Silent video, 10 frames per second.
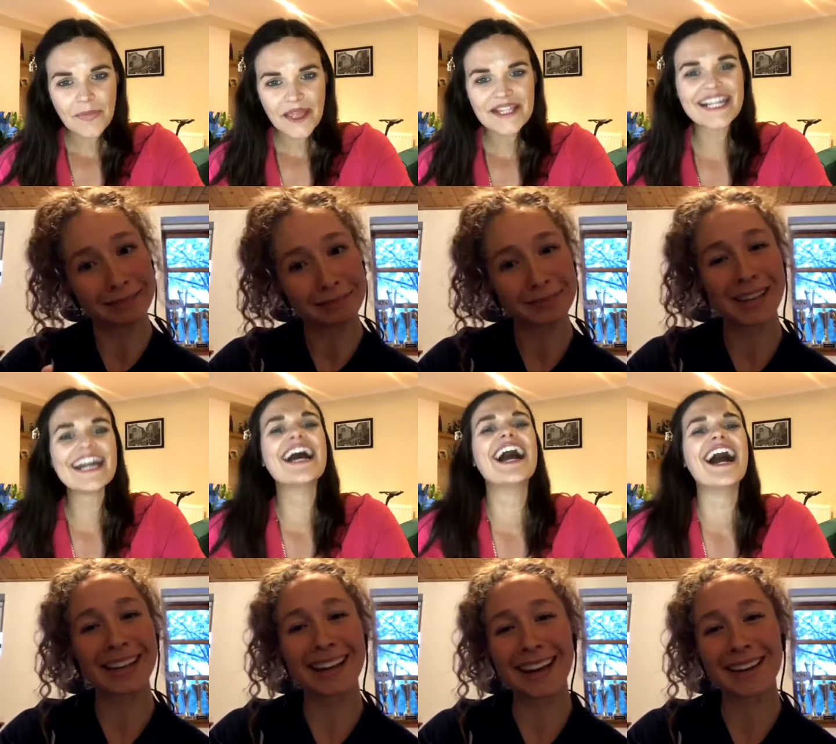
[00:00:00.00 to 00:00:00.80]

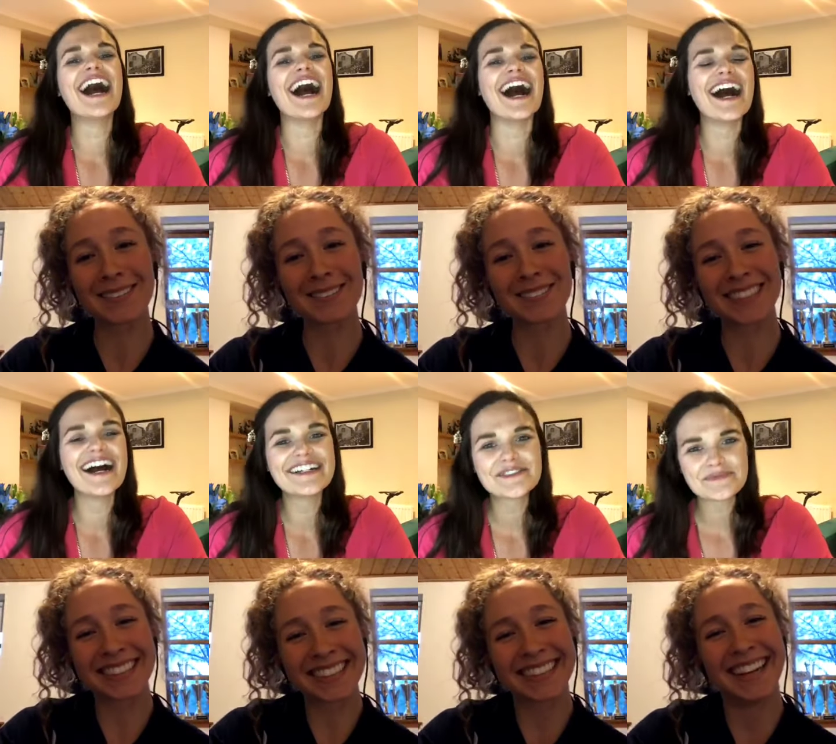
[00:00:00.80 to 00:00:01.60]

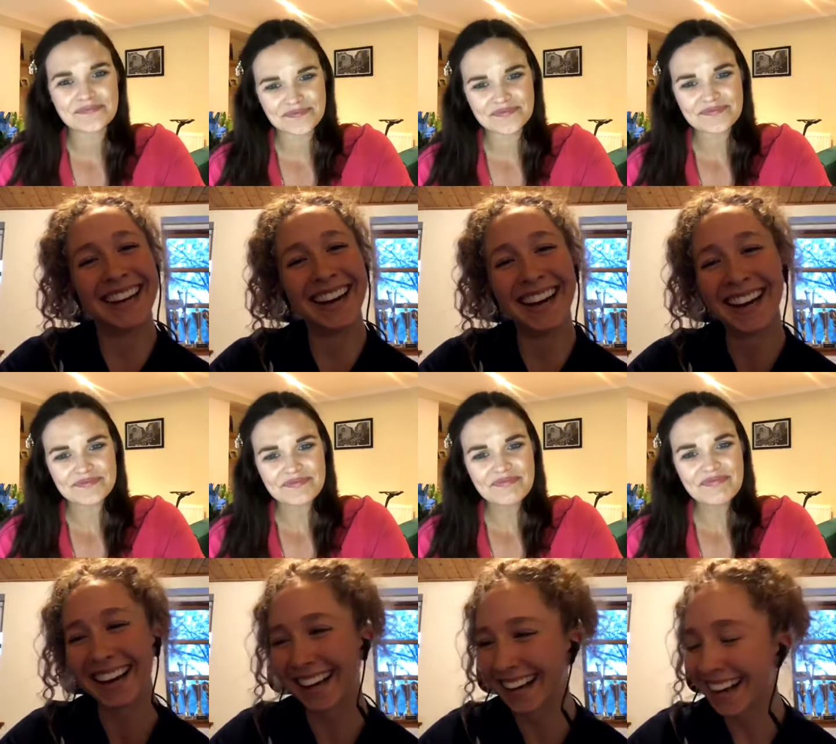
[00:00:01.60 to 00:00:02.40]

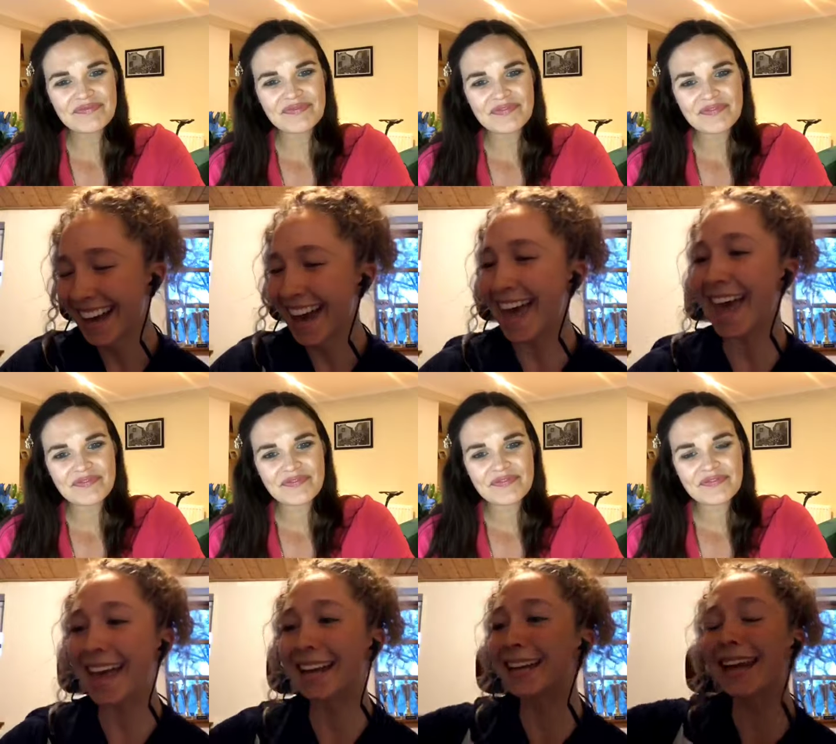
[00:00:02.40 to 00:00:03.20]

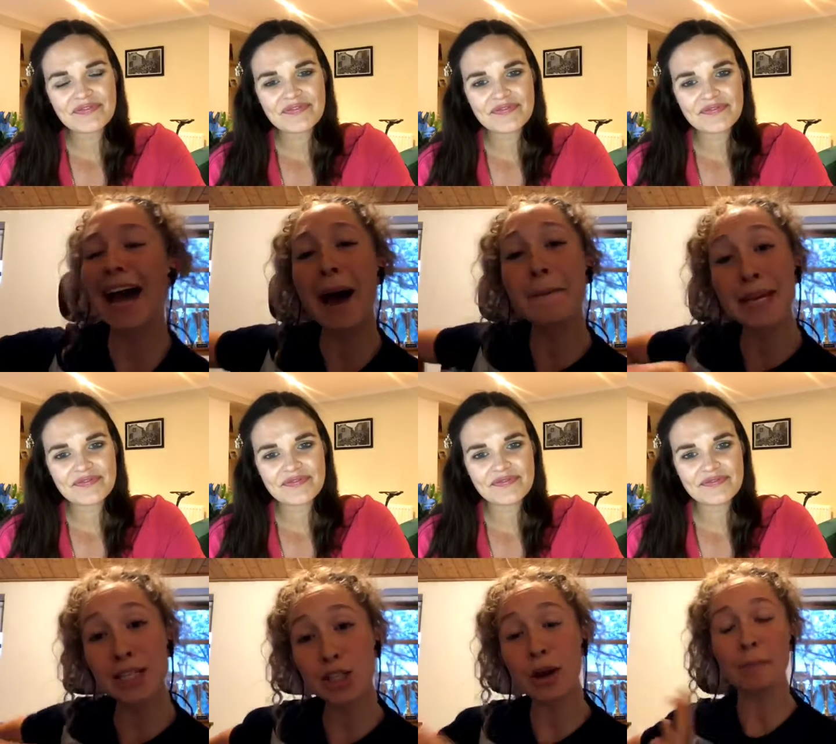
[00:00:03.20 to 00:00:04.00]
Speaker 1: And I'm
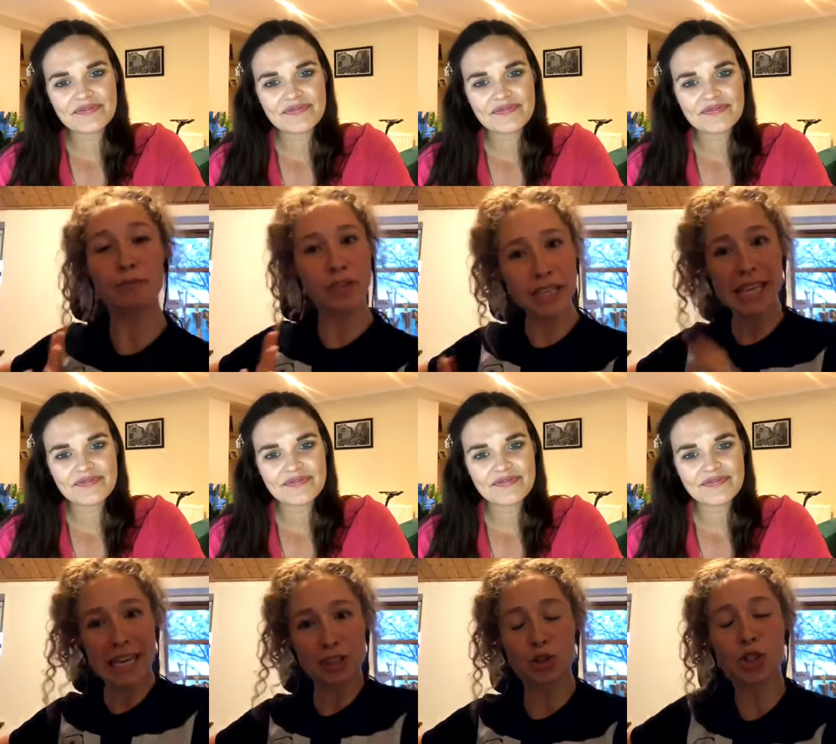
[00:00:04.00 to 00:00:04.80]
really
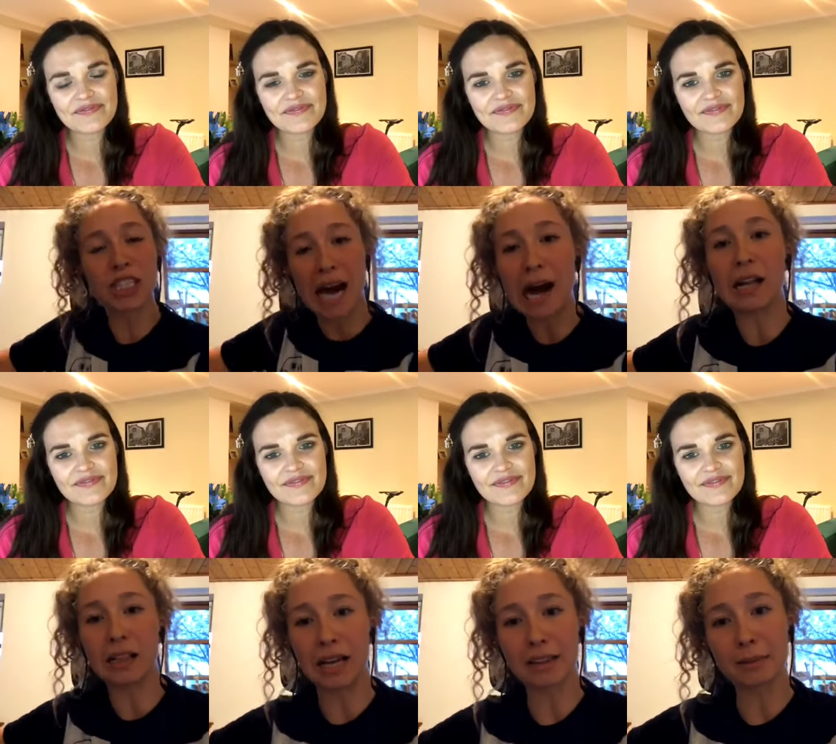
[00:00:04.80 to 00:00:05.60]
into dal
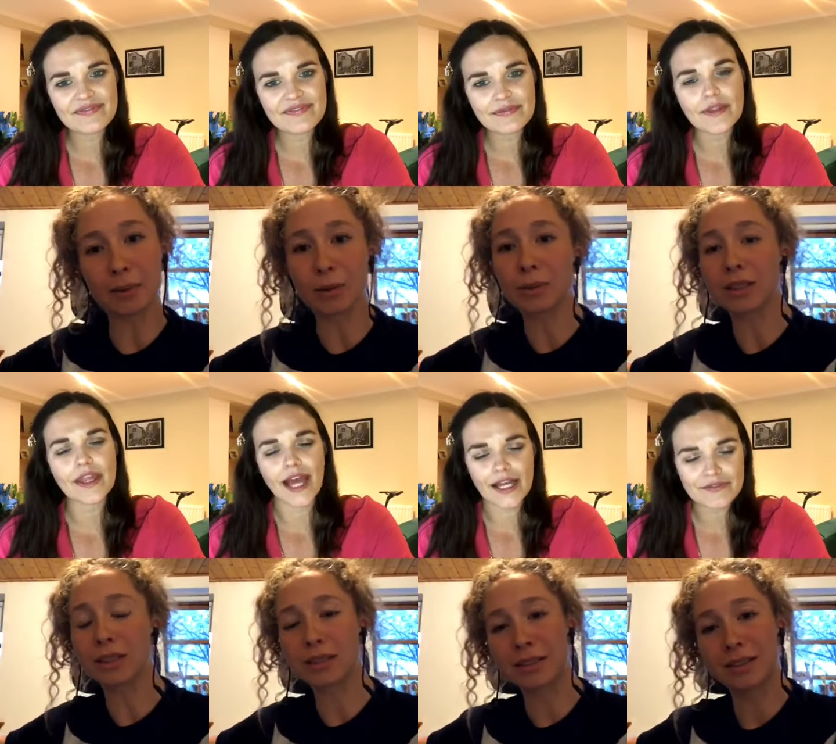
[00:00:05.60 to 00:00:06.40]
at the moment.
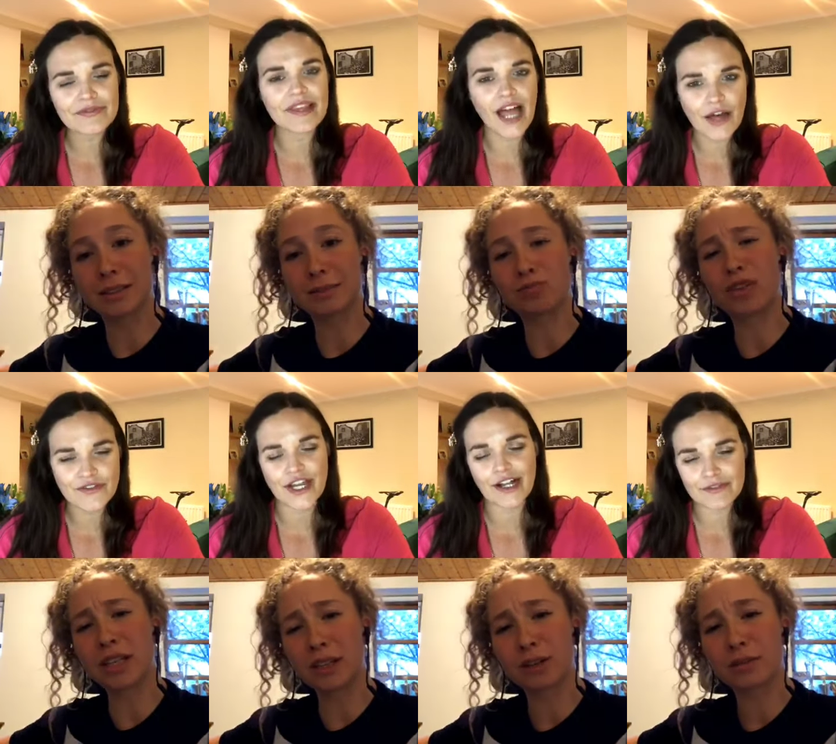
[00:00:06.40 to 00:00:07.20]
Speaker 2: Yeah, love really
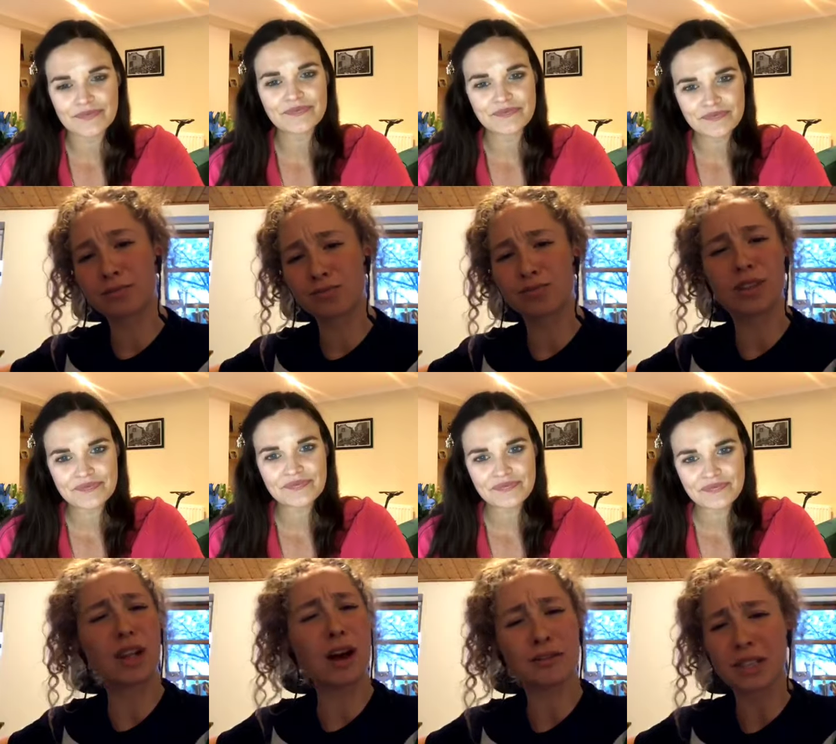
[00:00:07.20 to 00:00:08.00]
dal.
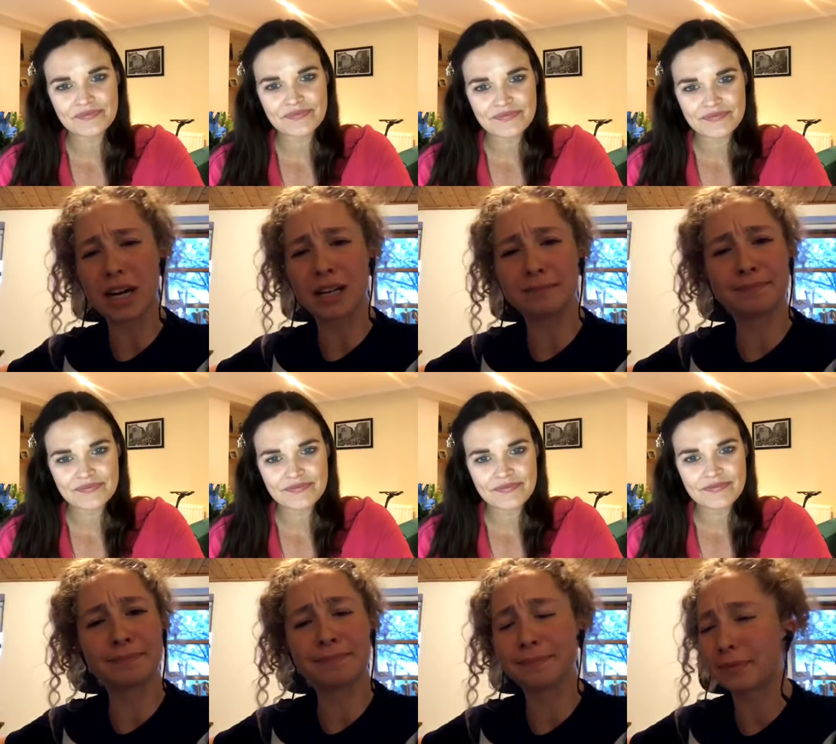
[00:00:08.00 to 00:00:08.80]
Speaker 1: Love dal.
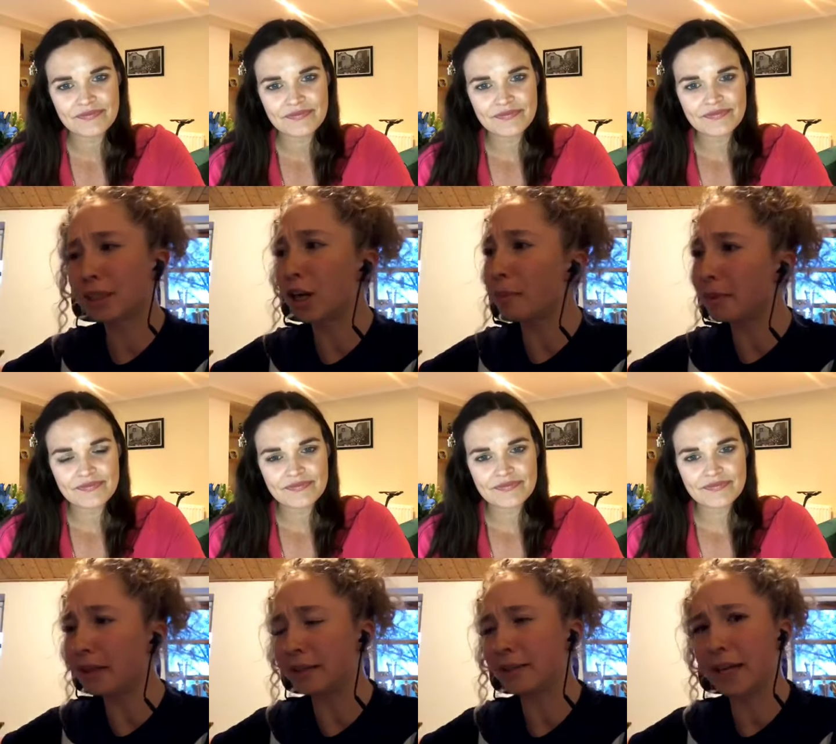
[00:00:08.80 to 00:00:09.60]
Yummy
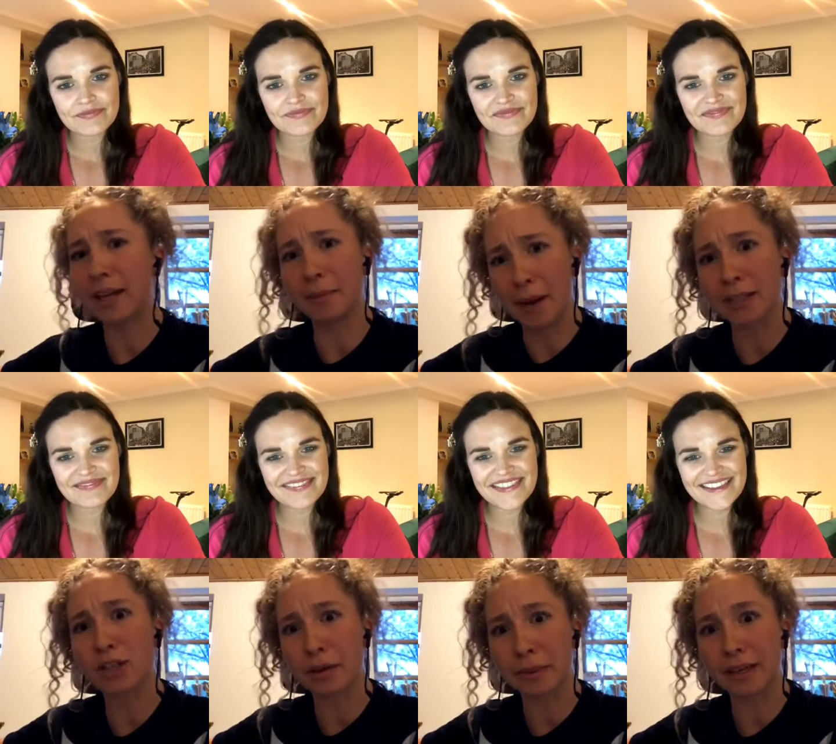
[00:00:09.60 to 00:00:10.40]
in my
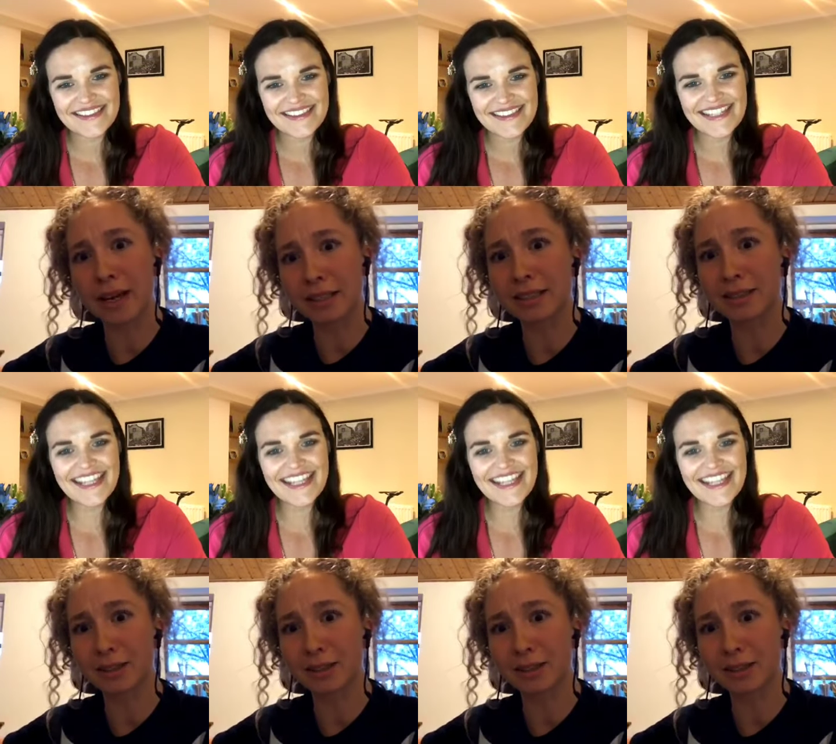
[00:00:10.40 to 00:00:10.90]
tummy, I tell you.